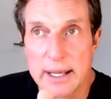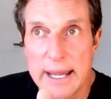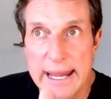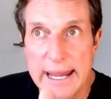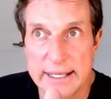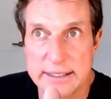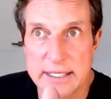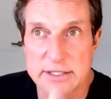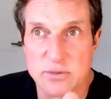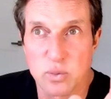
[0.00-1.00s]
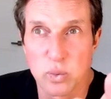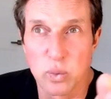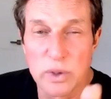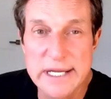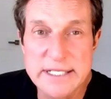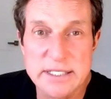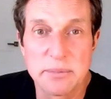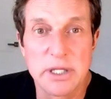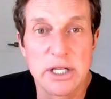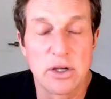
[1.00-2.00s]
and it's
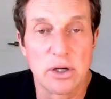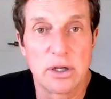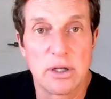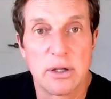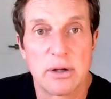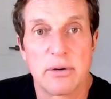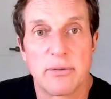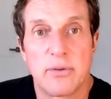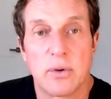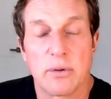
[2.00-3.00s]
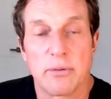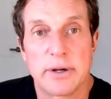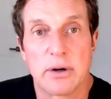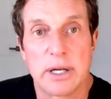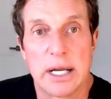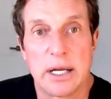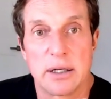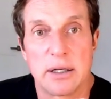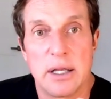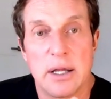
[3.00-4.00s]
reasonably good for figuring
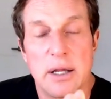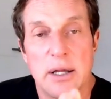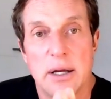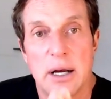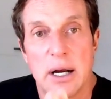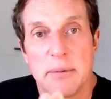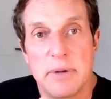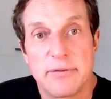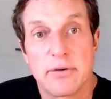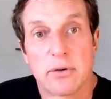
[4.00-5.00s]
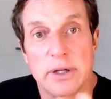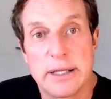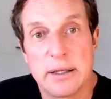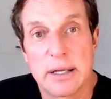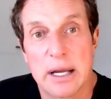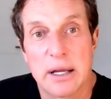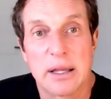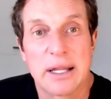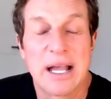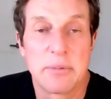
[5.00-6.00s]
out um, if you're
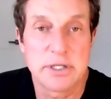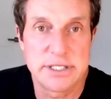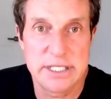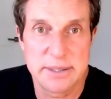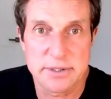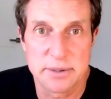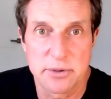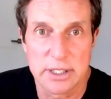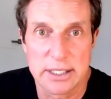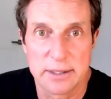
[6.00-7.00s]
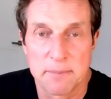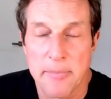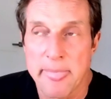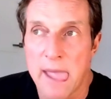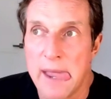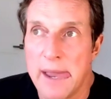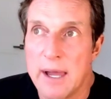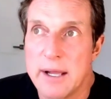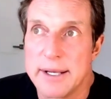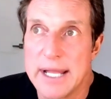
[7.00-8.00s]
like how much deep sleep you're getting.
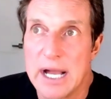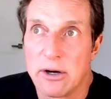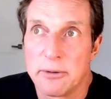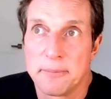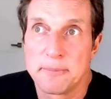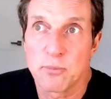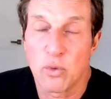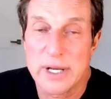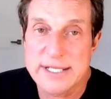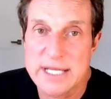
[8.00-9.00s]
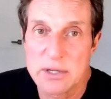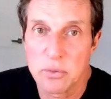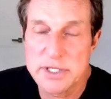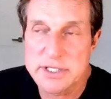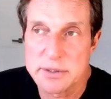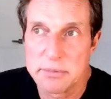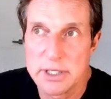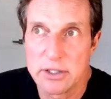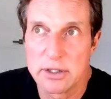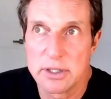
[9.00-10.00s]
Now, when I say reasonably
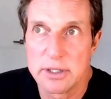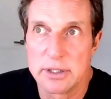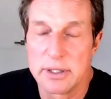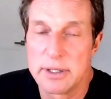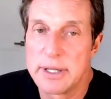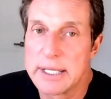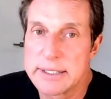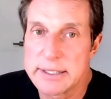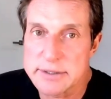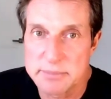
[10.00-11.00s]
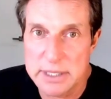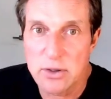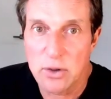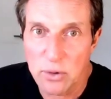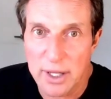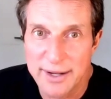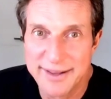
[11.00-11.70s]
good, that doesn't mean a whole lot,